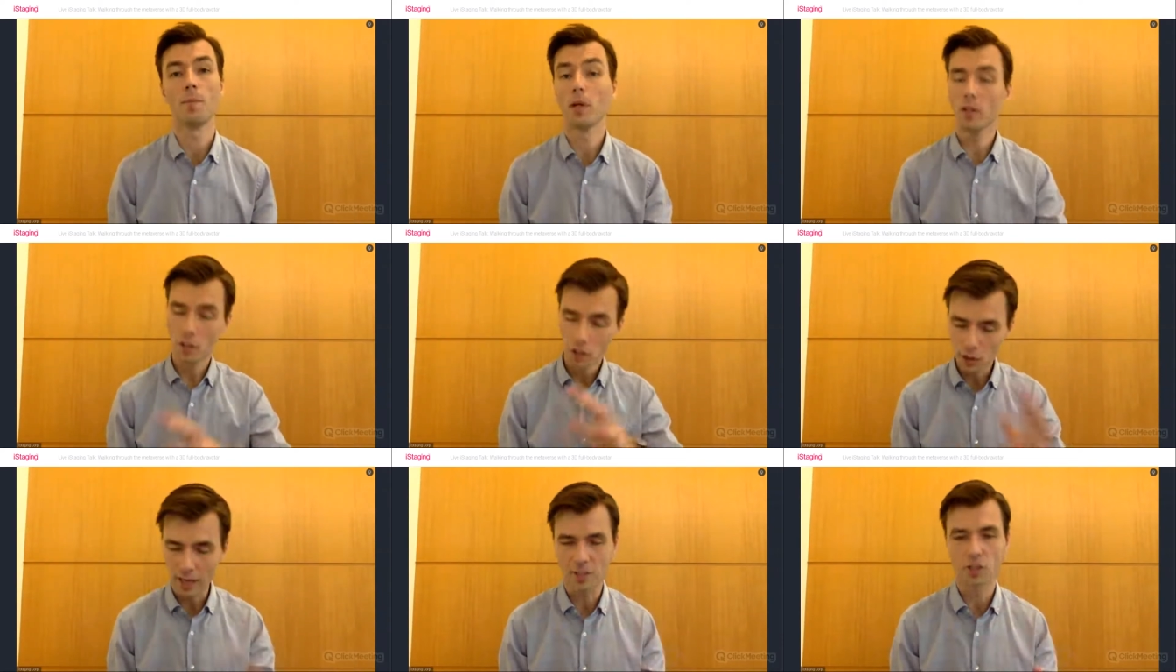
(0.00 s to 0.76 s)
But
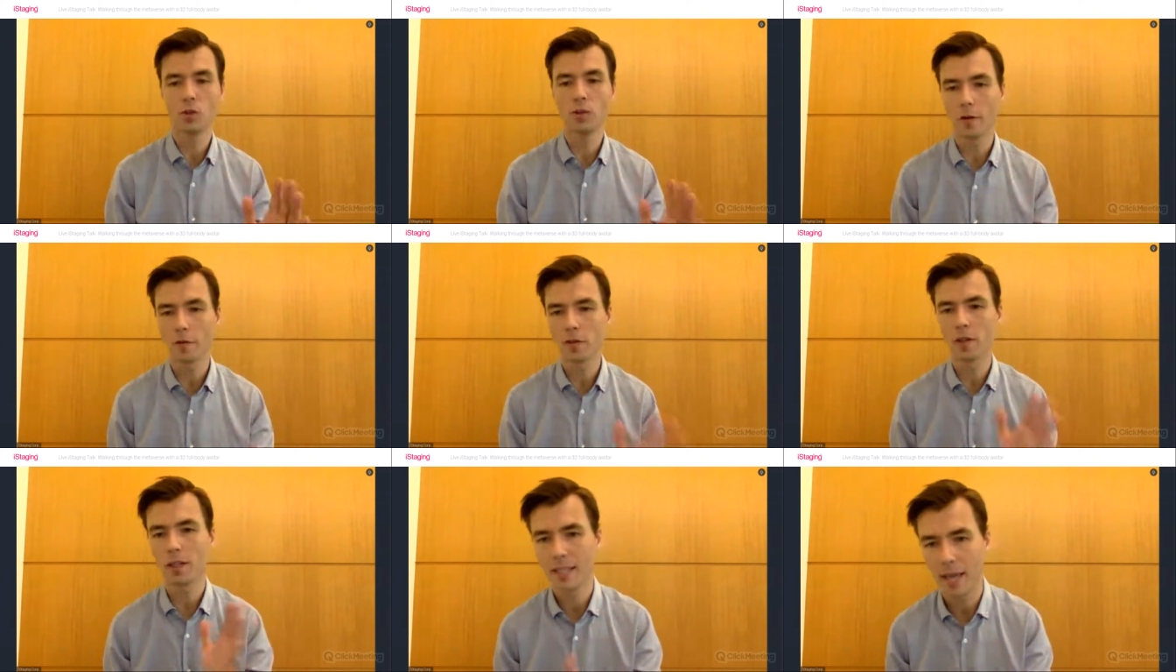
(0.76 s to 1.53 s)
yes, you
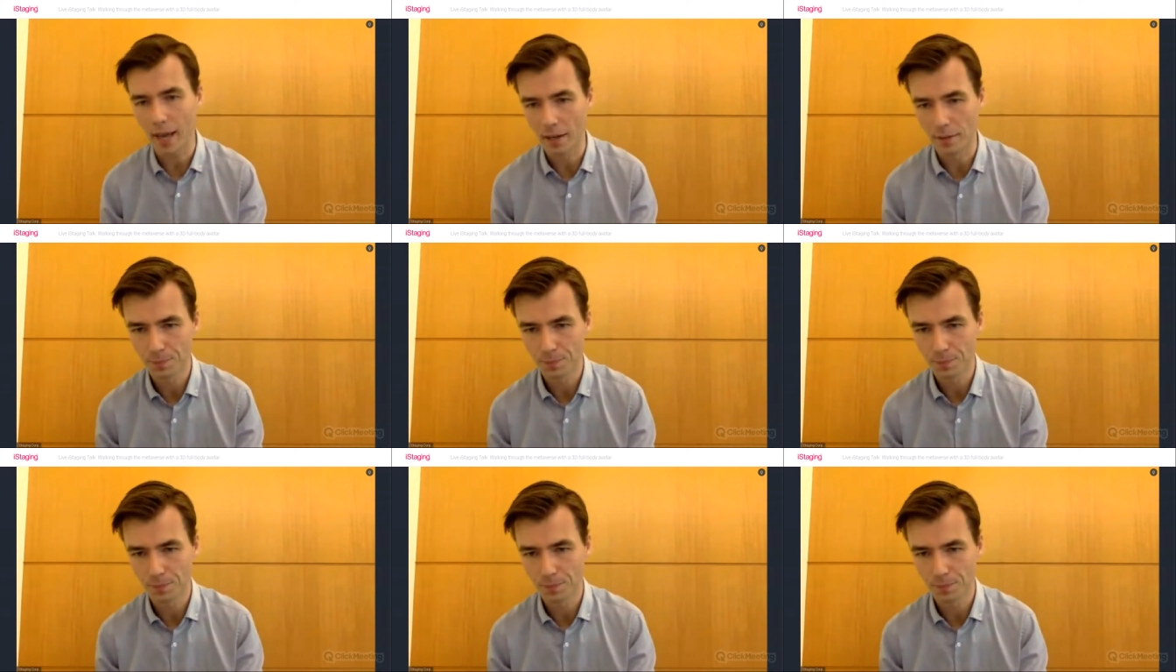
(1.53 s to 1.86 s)
definitely can.